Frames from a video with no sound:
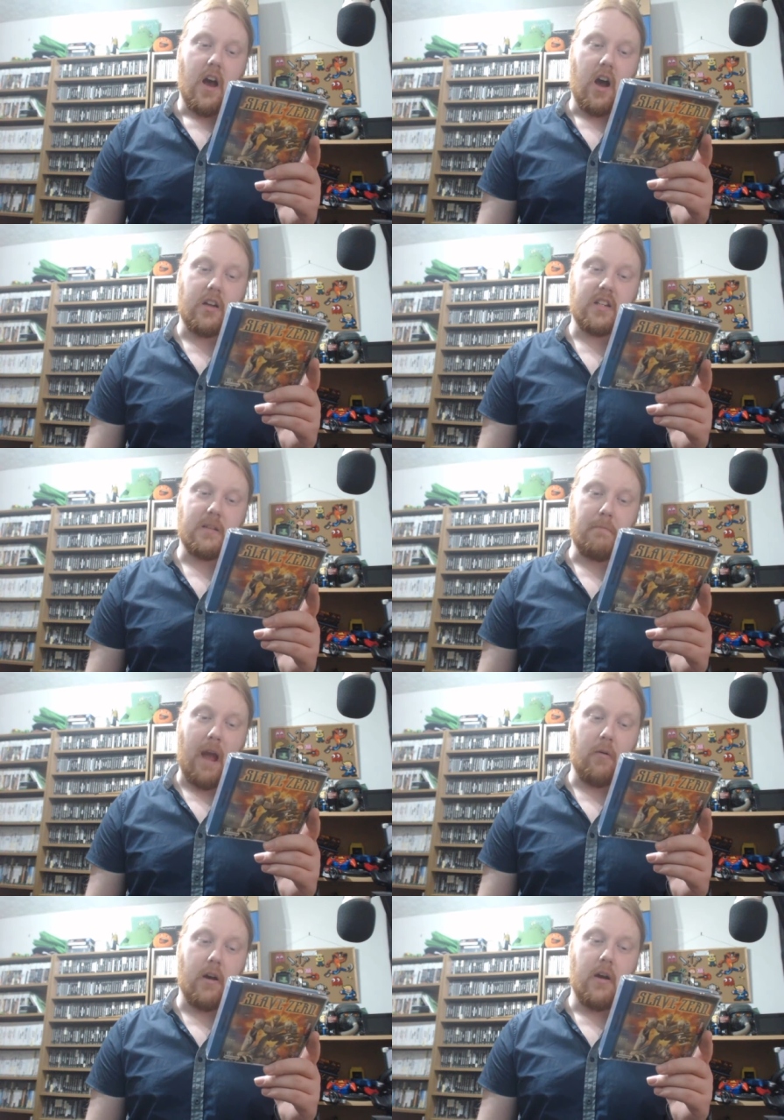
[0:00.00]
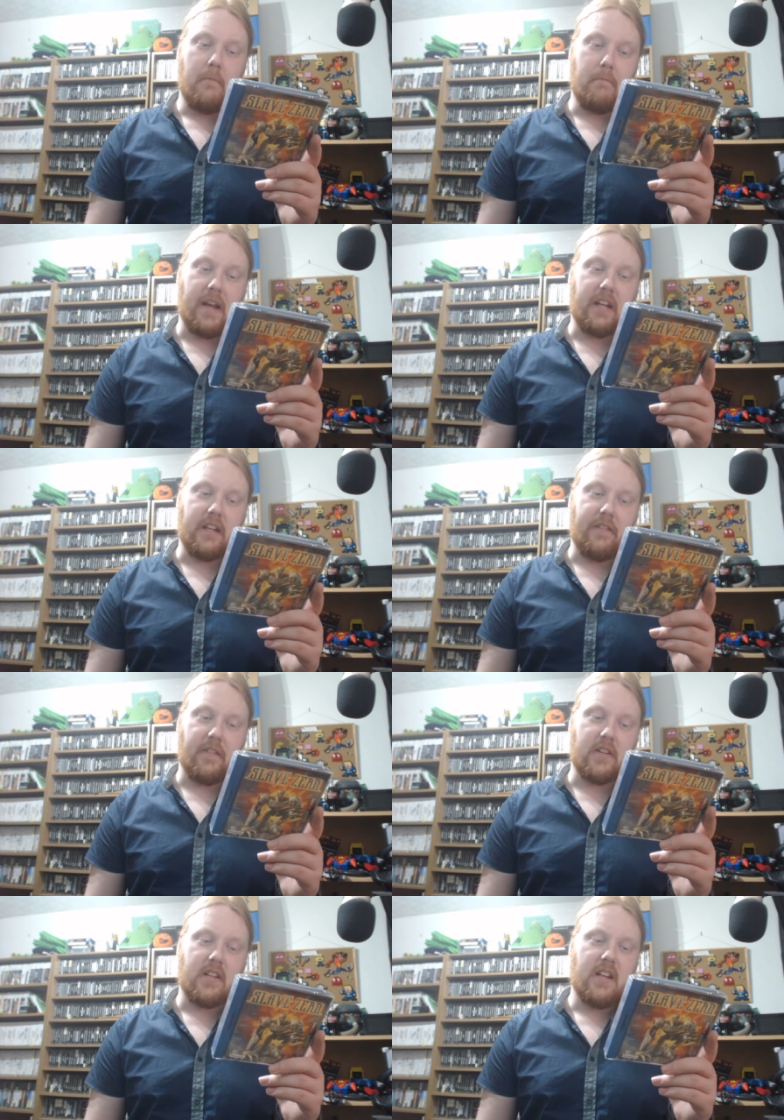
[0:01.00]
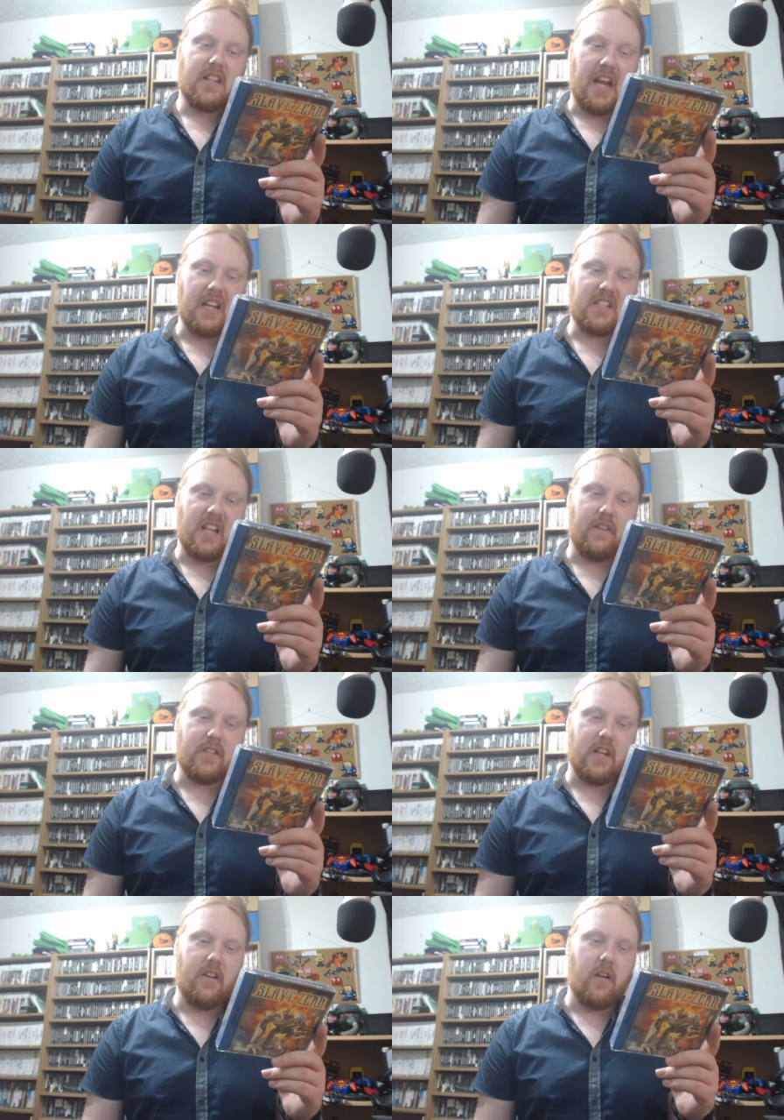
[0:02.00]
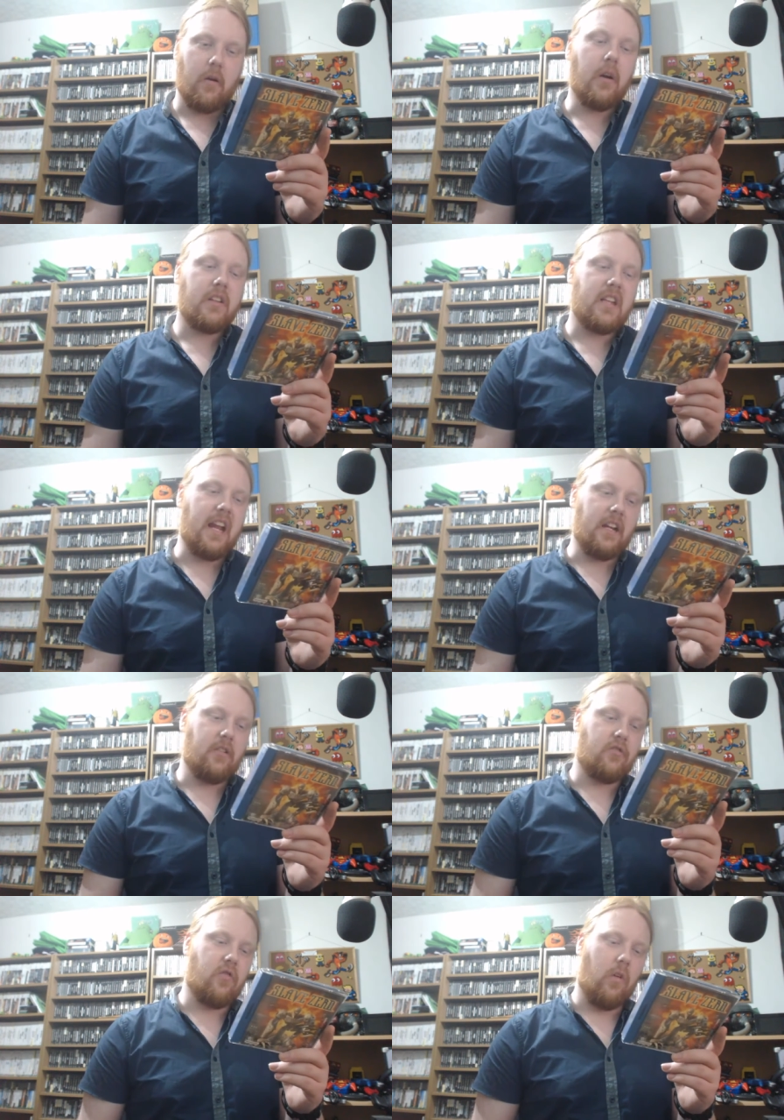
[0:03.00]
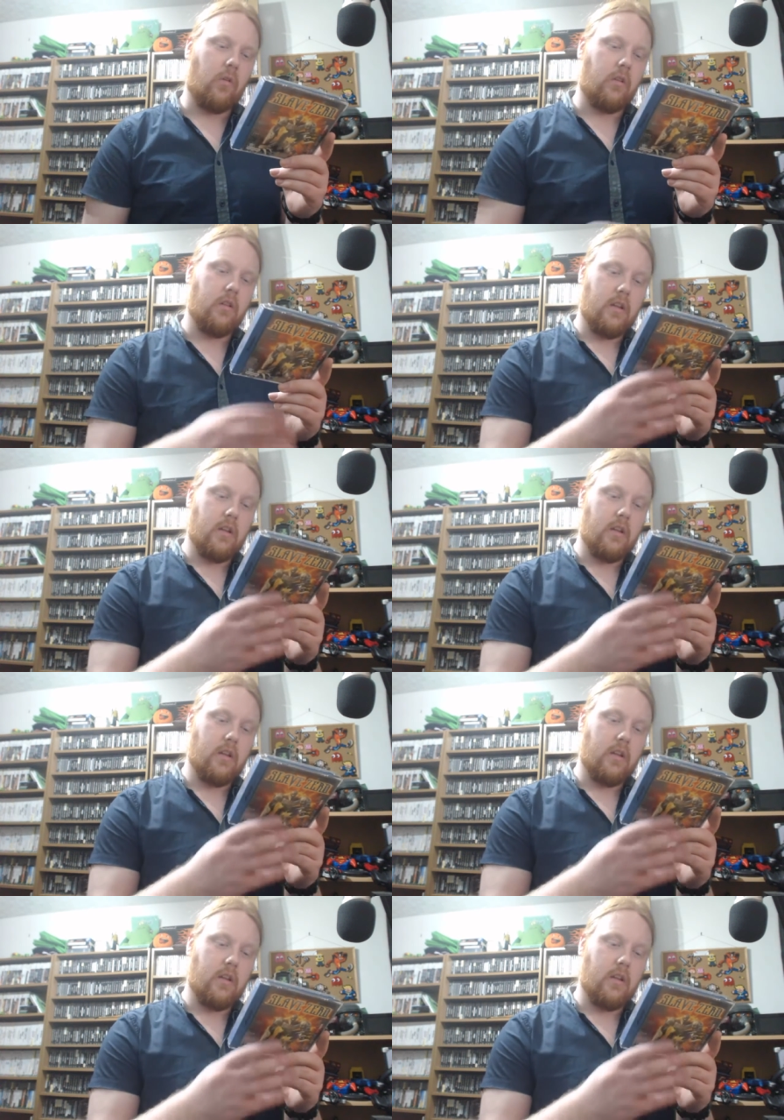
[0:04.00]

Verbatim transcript: Harness the power, make a difference. Take Slave Zero, take control.